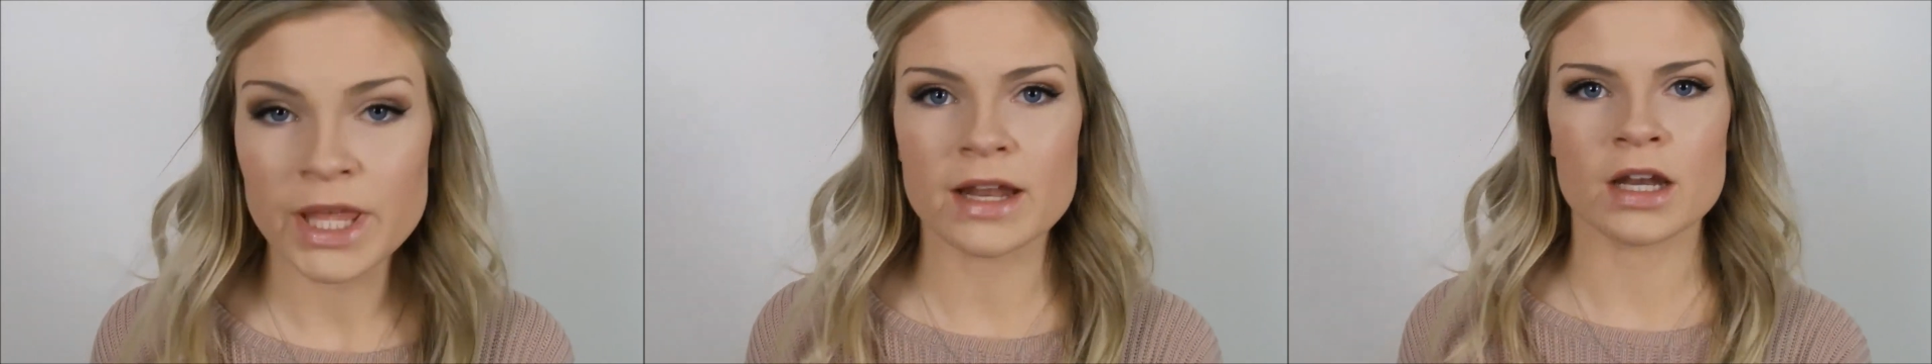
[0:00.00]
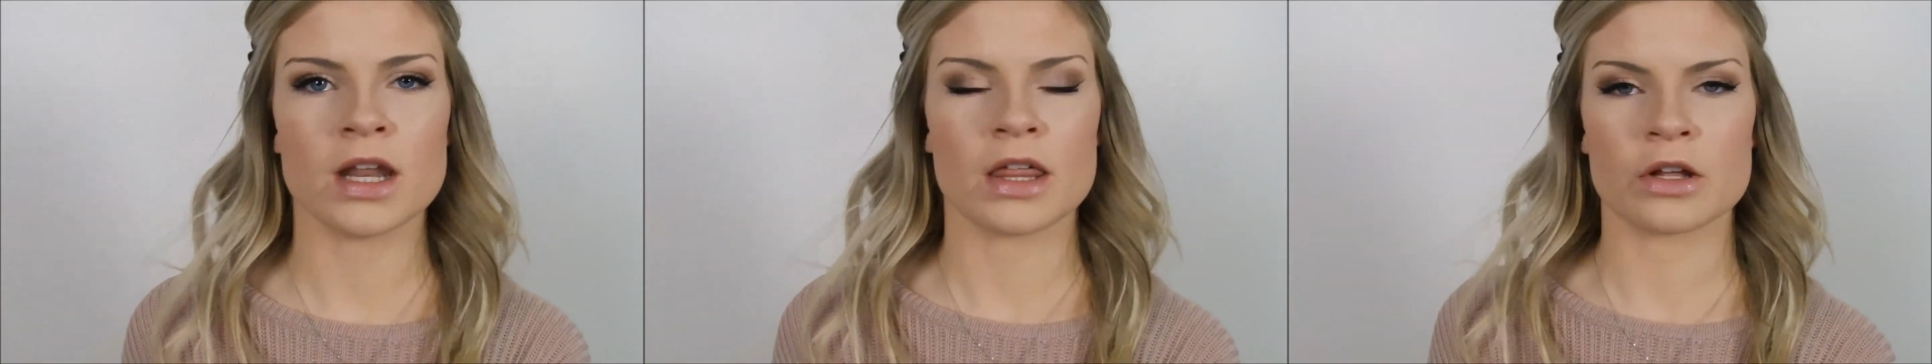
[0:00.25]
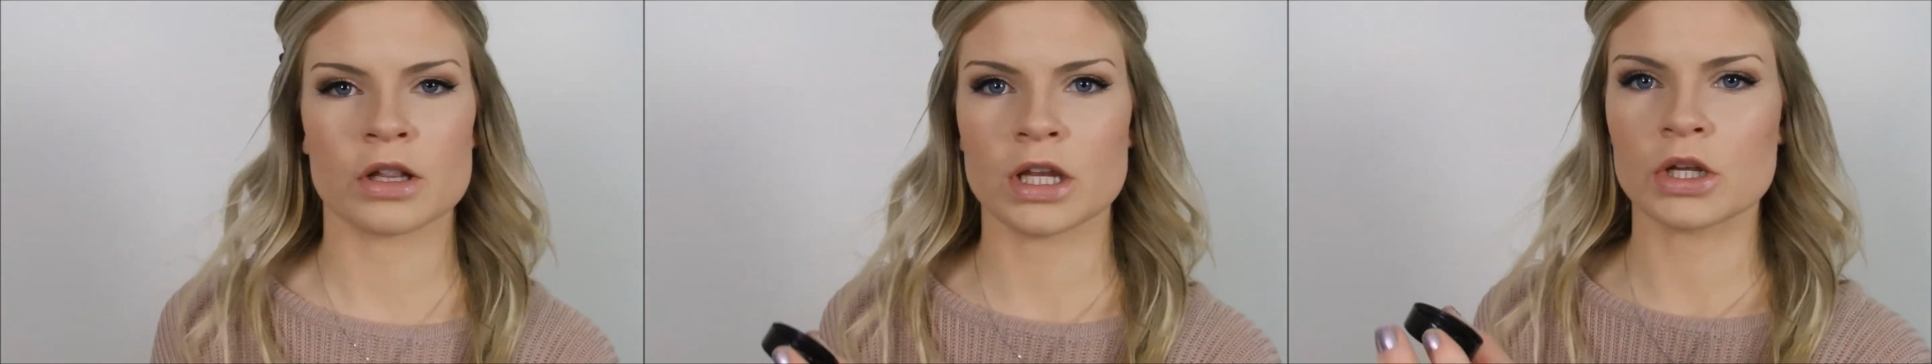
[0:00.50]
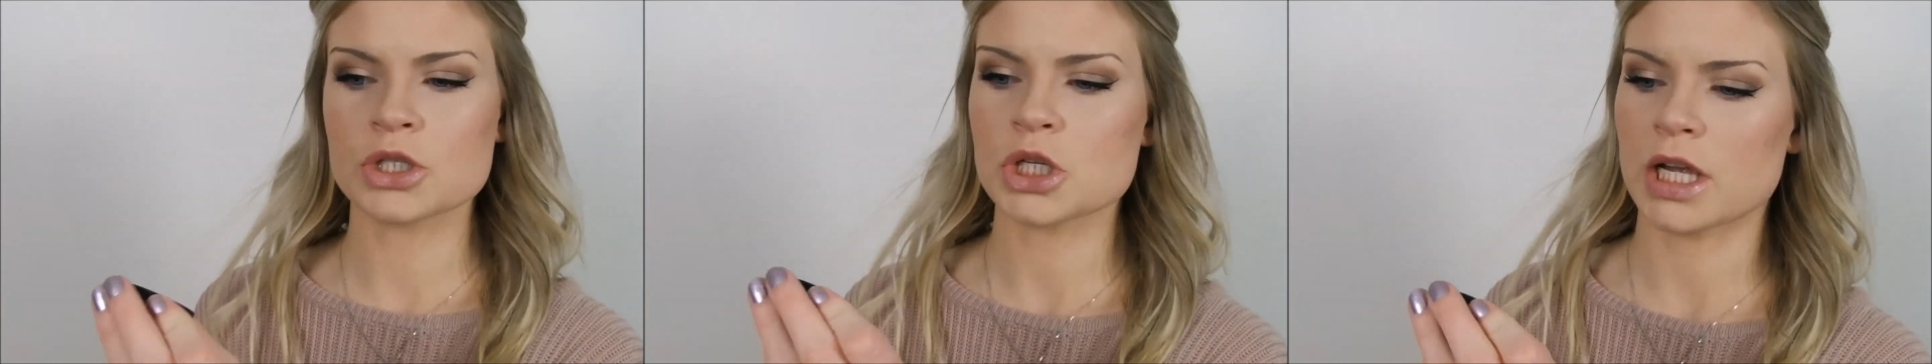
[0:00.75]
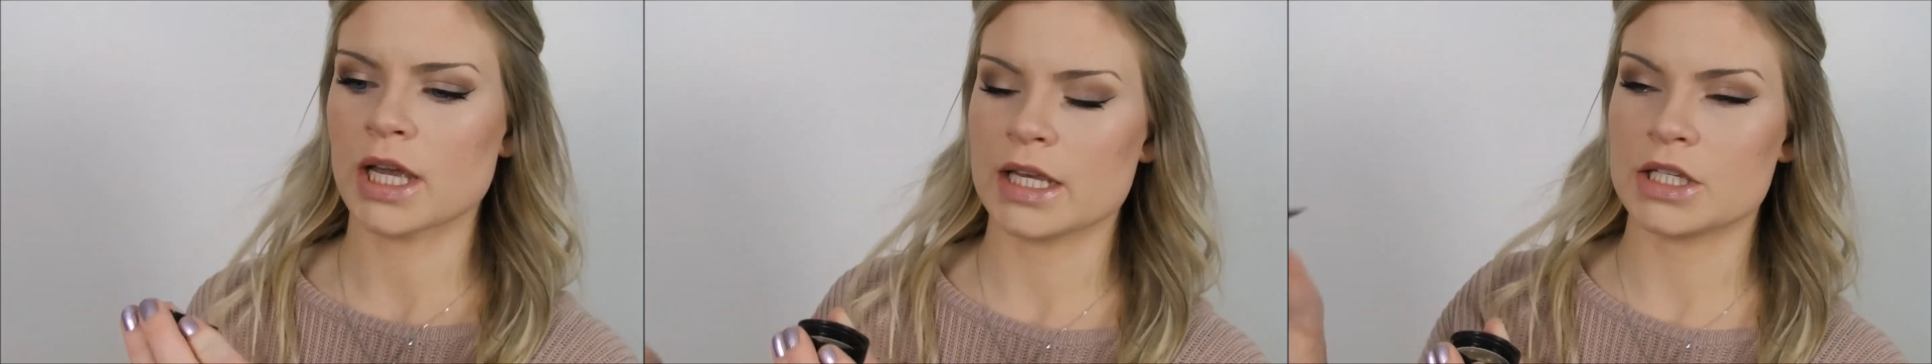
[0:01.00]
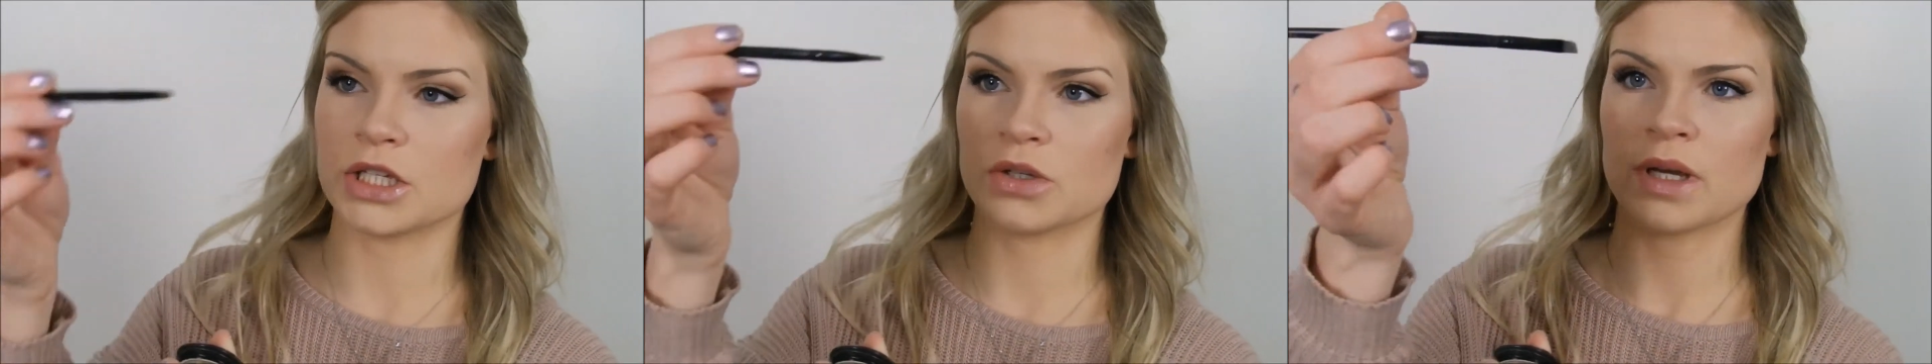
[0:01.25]
And another little trick
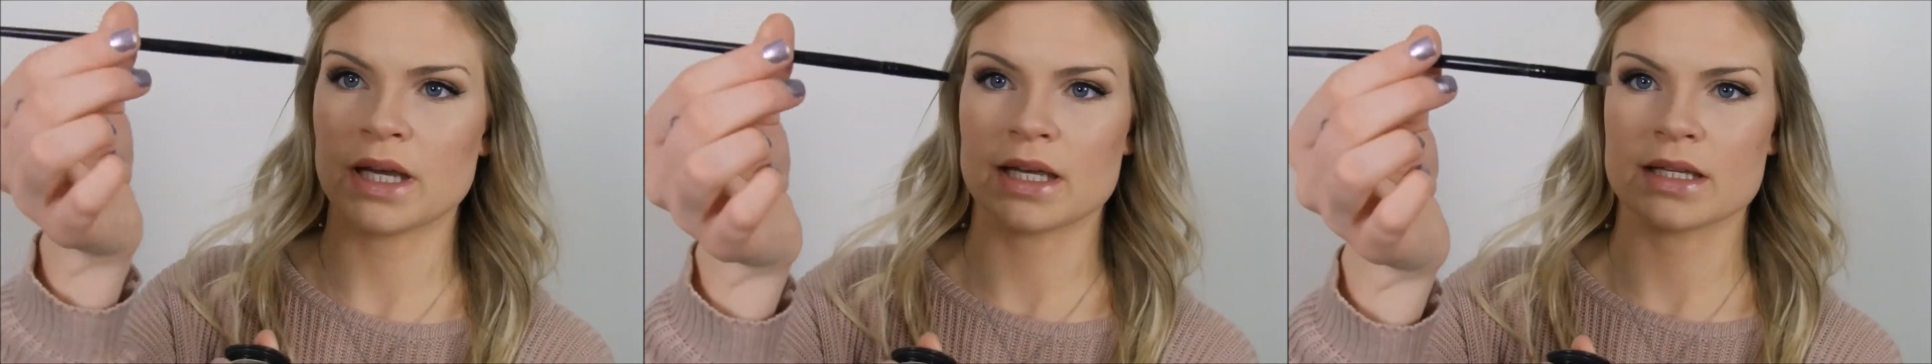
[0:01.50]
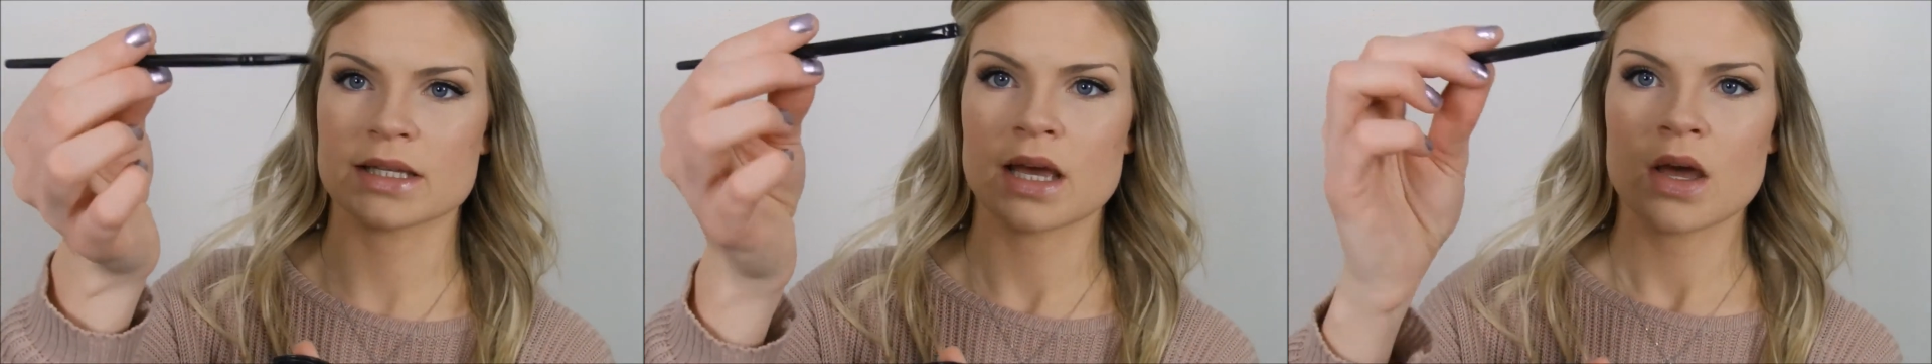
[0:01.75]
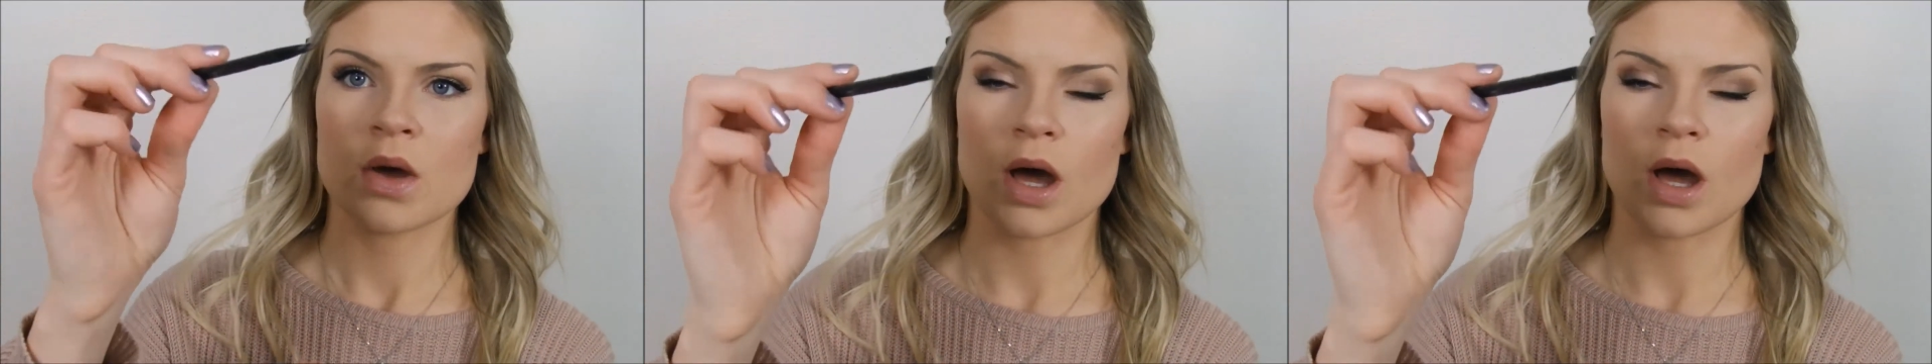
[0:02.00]
I do is